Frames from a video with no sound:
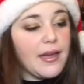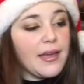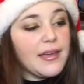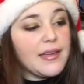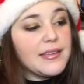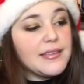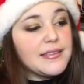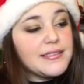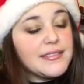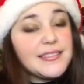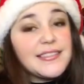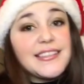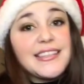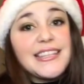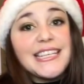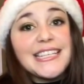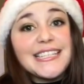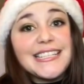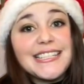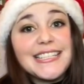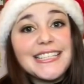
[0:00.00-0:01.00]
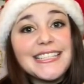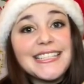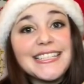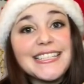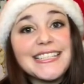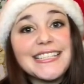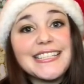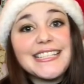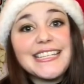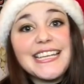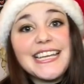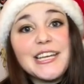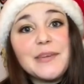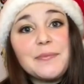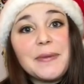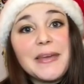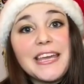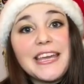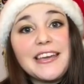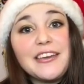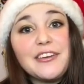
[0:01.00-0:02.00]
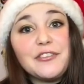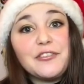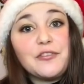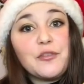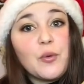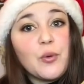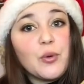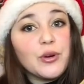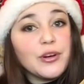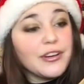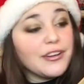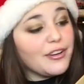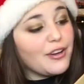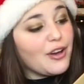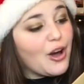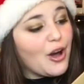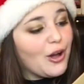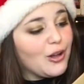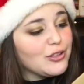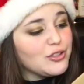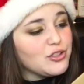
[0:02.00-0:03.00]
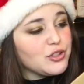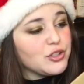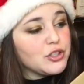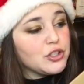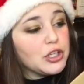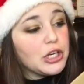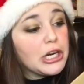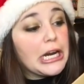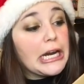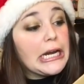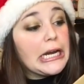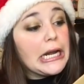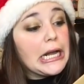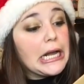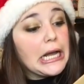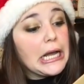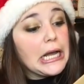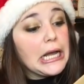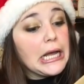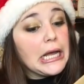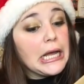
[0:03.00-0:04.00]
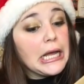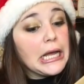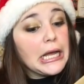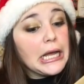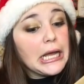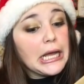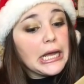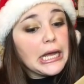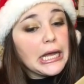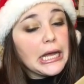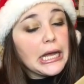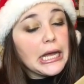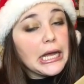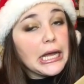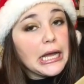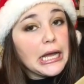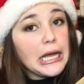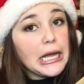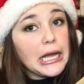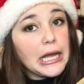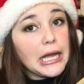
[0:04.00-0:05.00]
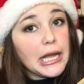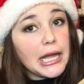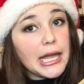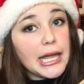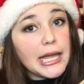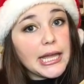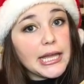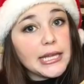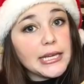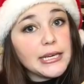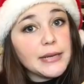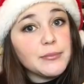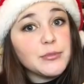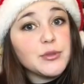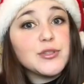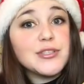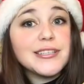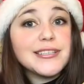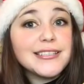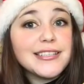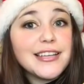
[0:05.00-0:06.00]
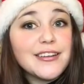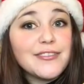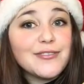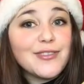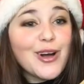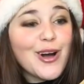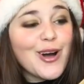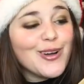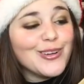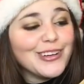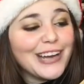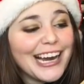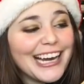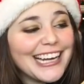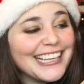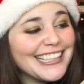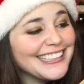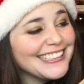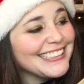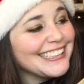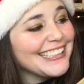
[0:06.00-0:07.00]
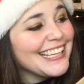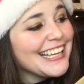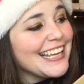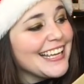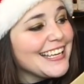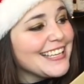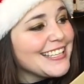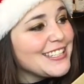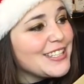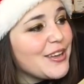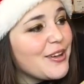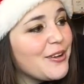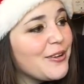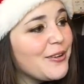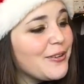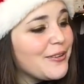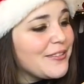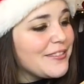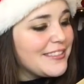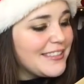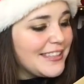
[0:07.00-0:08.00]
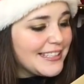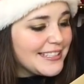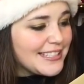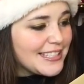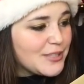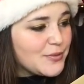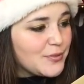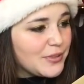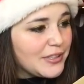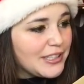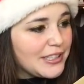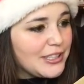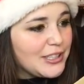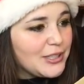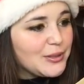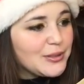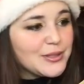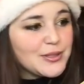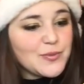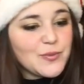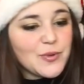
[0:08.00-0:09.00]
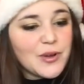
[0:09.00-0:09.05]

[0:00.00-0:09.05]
And this is a sneak peek for Cauldron Crate. Ah, and I'm losing stuff already. So this is really cute as